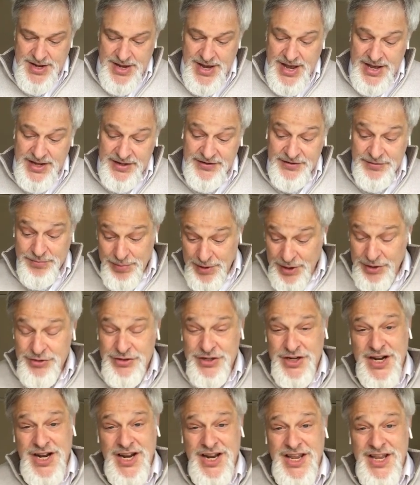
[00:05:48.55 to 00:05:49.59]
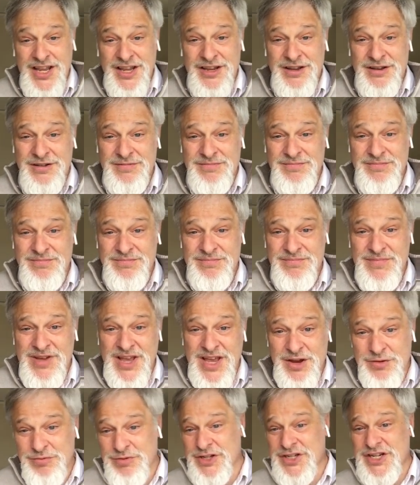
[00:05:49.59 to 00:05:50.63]
And supposedly
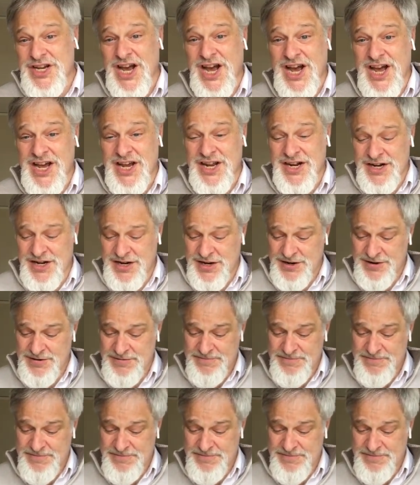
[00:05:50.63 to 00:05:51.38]
he was kind.